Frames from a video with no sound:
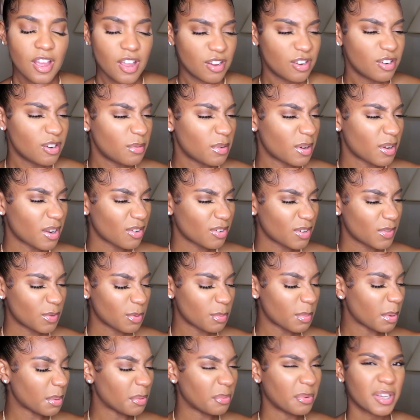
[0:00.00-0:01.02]
you know what, I don't
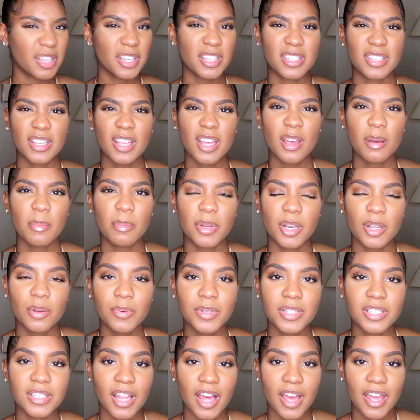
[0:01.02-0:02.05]
remember what he said, but it
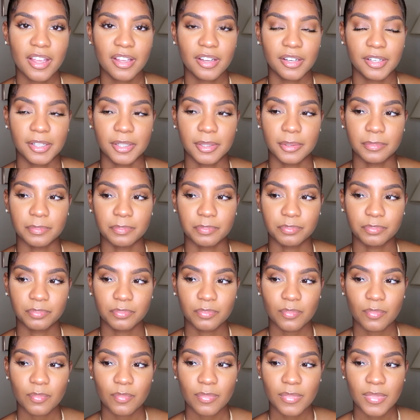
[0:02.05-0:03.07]
was like,
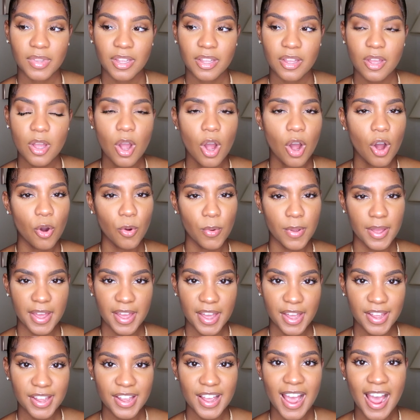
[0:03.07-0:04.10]

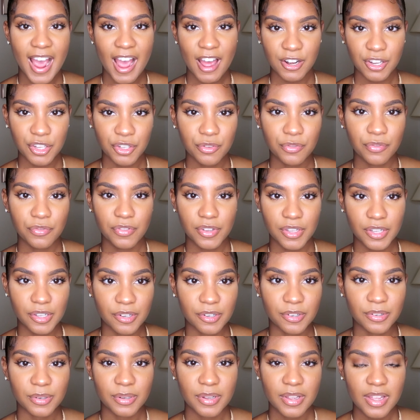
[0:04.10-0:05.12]
okay, how do you
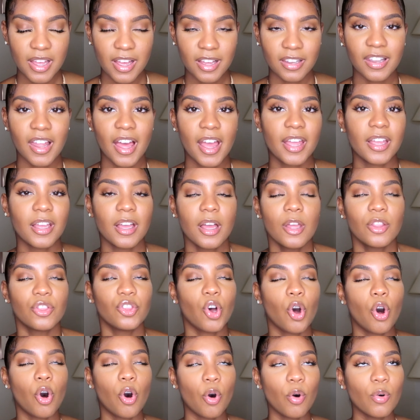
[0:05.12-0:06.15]
feel? Like,
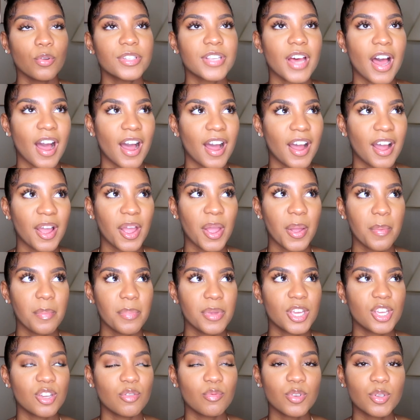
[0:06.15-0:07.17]
the whole time
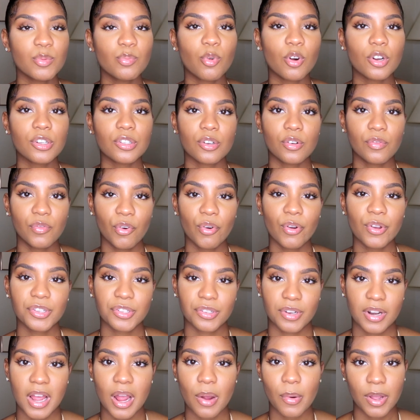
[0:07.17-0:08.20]
he was more so focused
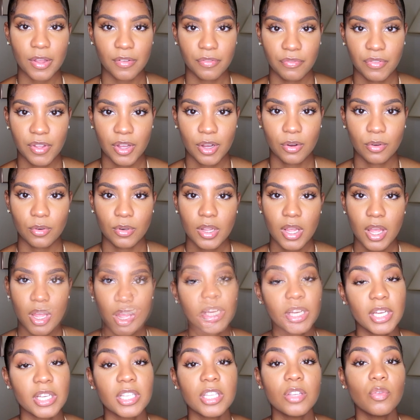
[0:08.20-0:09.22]
on how I felt,
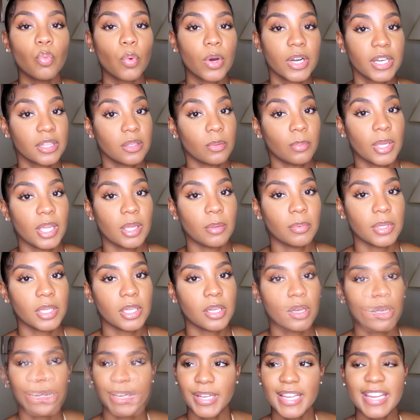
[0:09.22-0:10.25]
because he wanted the
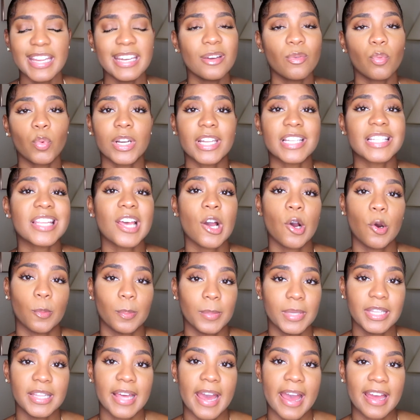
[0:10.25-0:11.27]
baby, but he didn't want to tell
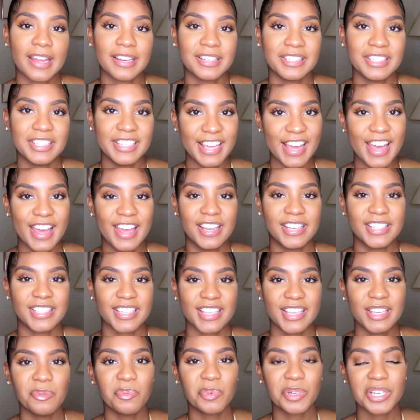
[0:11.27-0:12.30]
me that yet.
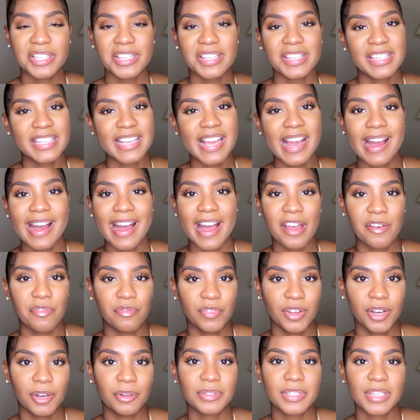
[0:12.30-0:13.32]
He wanted to see how I
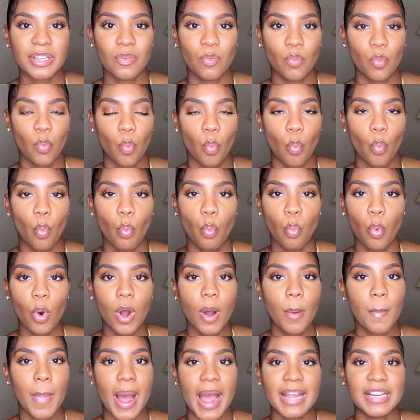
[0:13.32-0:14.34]
felt and
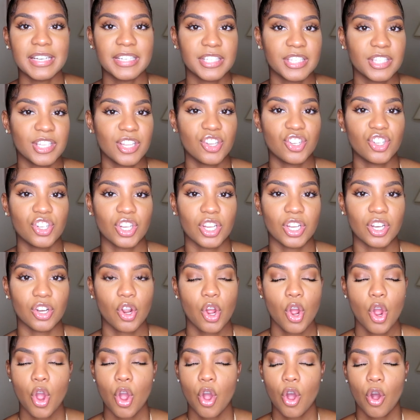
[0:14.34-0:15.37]
what my decision,
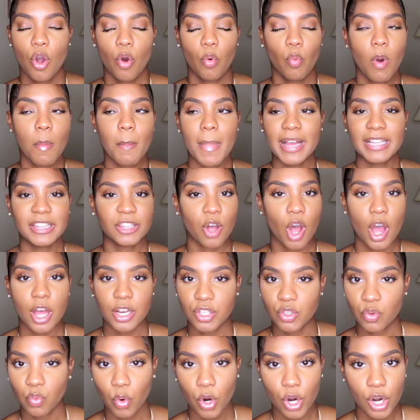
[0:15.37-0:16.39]
what my
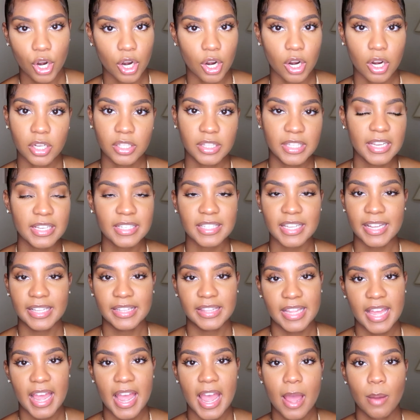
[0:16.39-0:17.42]
thoughts were, things
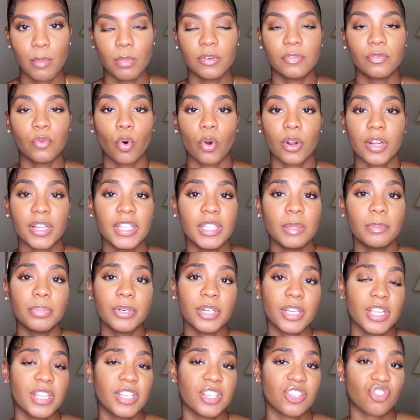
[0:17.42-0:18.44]
like that, before he
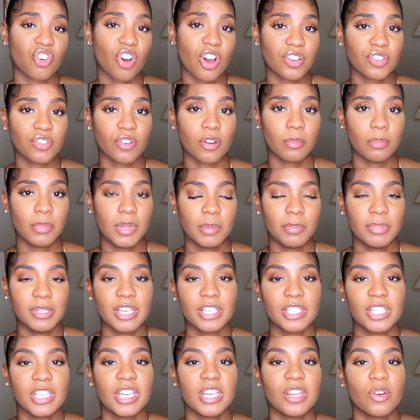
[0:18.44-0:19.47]
put his thoughts on me,
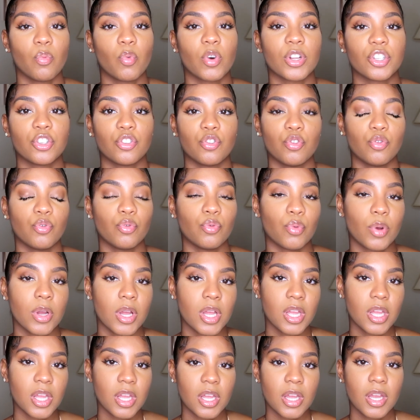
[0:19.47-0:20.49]
because he didn't want to,
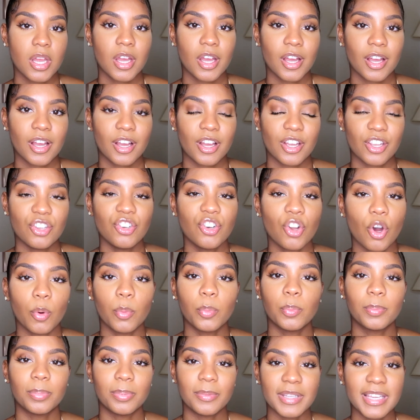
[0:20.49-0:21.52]
you
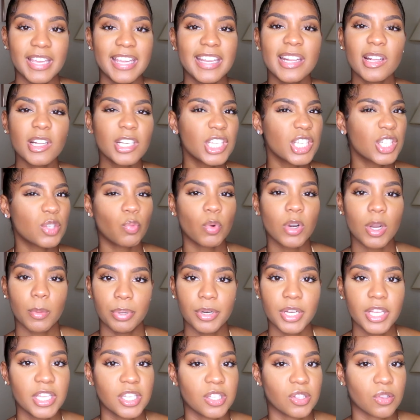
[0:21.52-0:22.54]
know, he didn't just want to
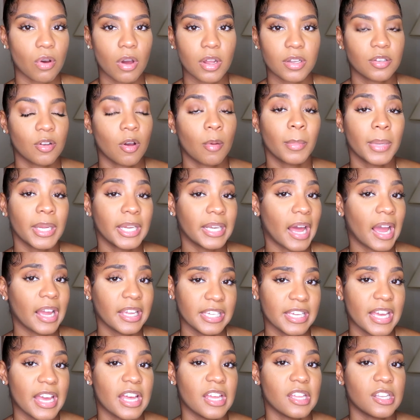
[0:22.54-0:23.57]
put his thoughts on me, not
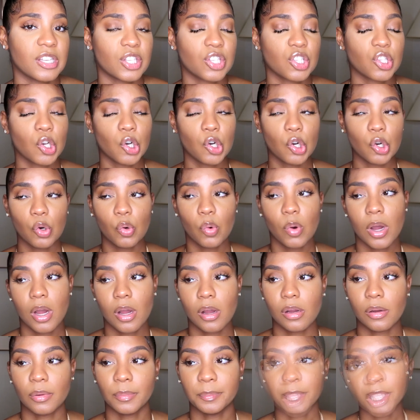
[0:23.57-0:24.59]
yet.
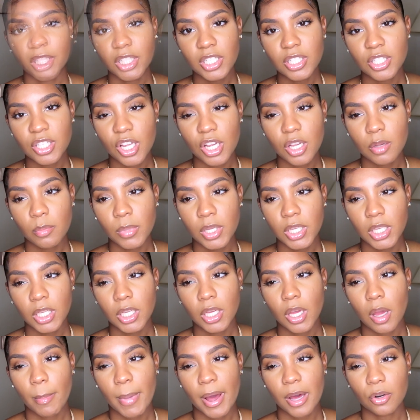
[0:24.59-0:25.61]
So really took
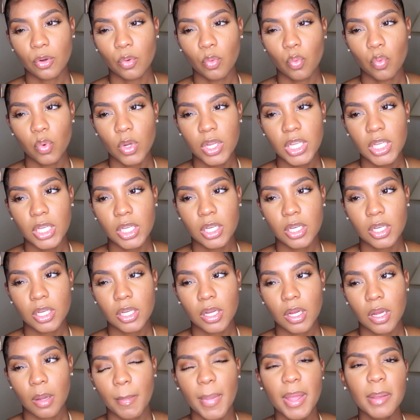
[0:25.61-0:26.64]
me about a week,
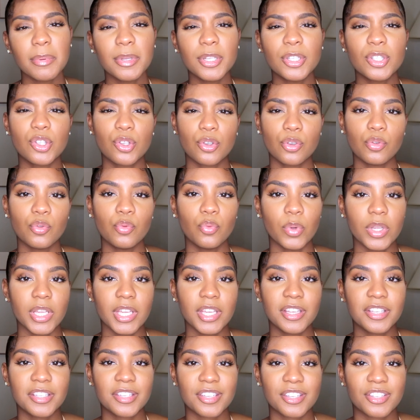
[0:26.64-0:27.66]
maybe 2
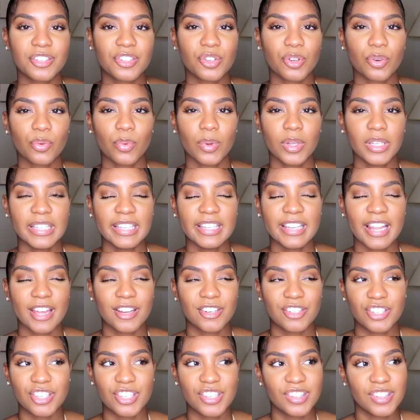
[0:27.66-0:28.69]
weeks, to really
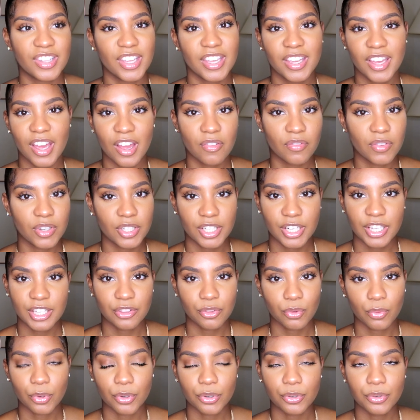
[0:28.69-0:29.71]
like just think everything
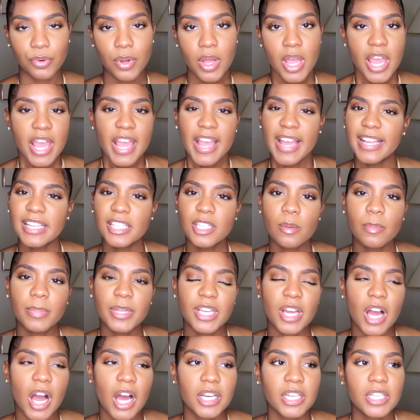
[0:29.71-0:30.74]
through. And to
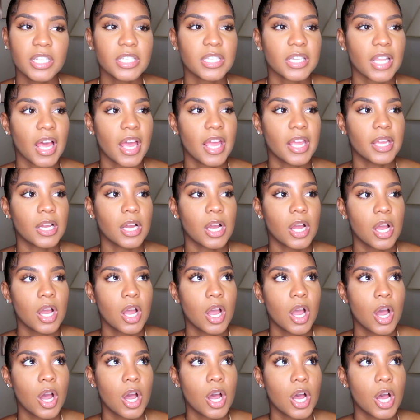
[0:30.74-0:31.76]
be honest, like,
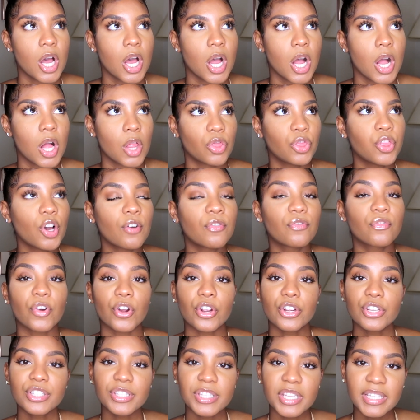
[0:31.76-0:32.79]
the
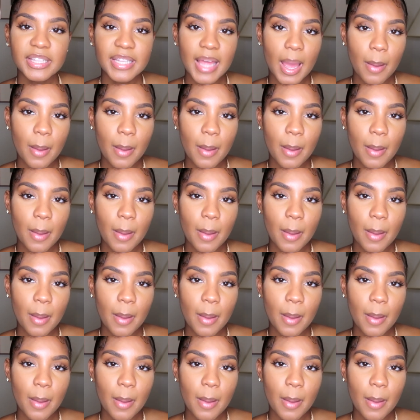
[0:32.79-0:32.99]
first thing